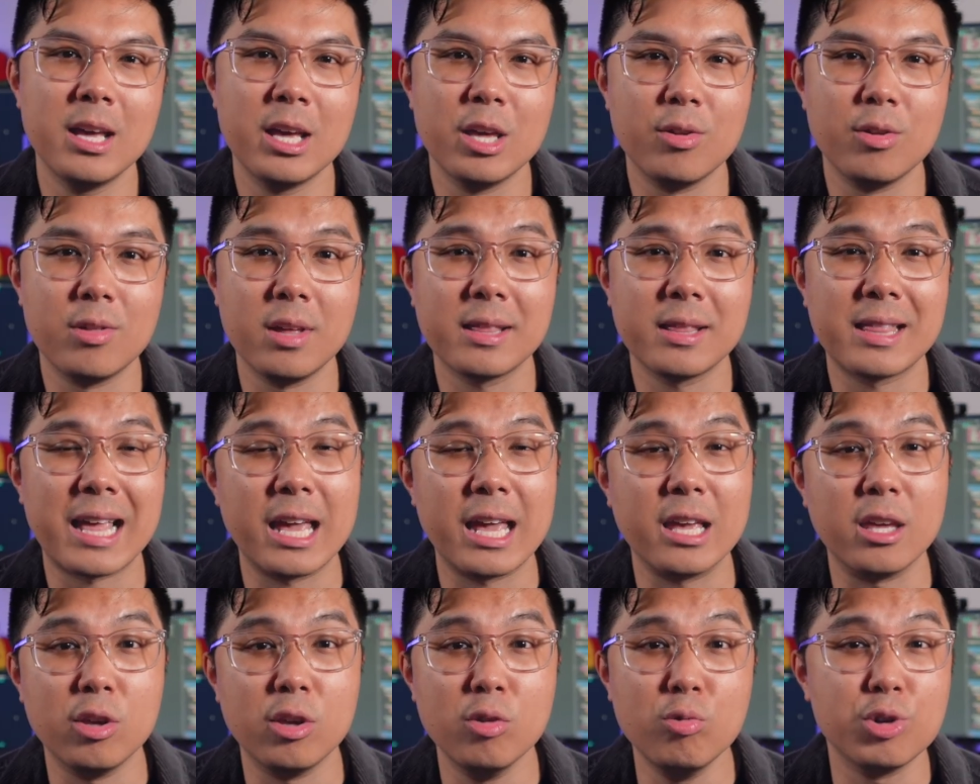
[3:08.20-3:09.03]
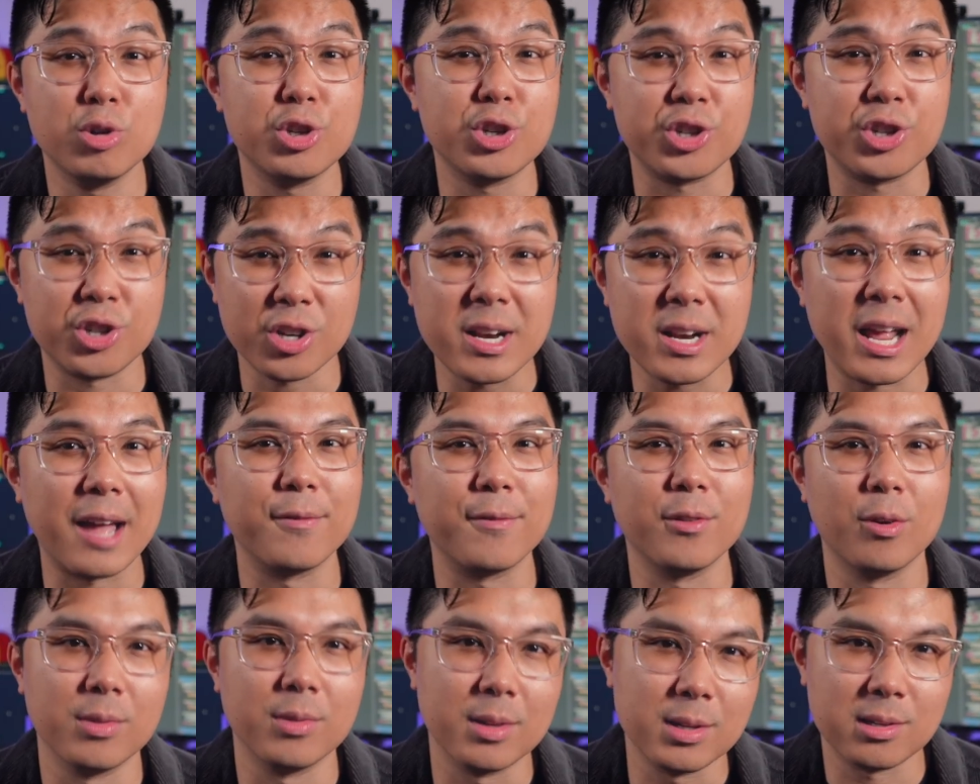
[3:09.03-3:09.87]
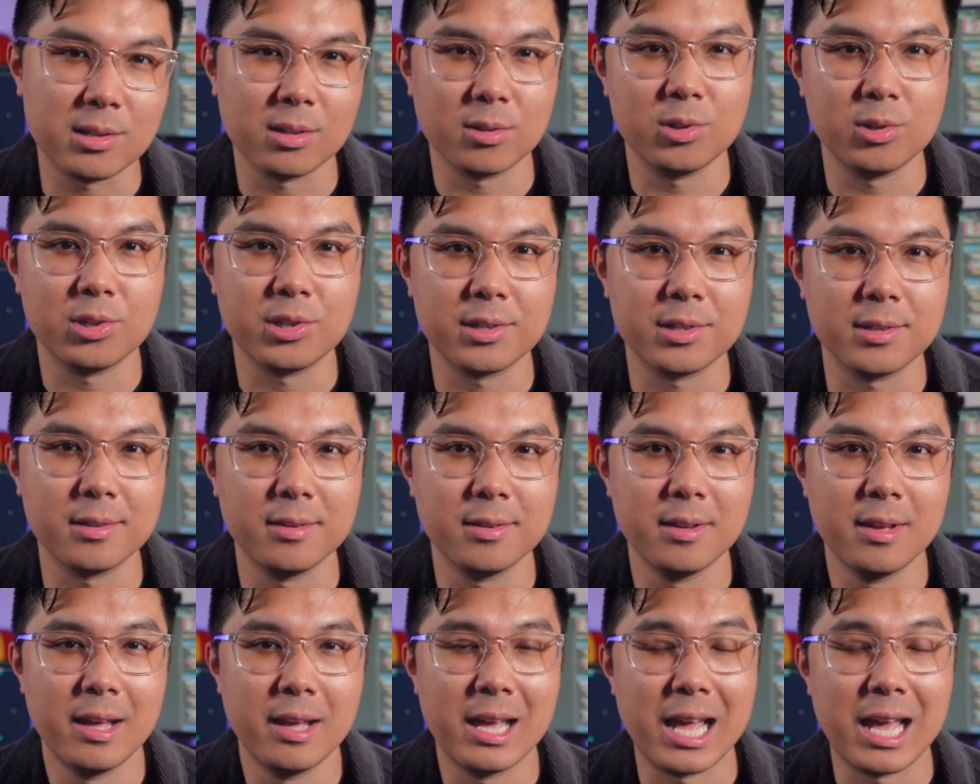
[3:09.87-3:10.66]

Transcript: You think that you should have known the solution.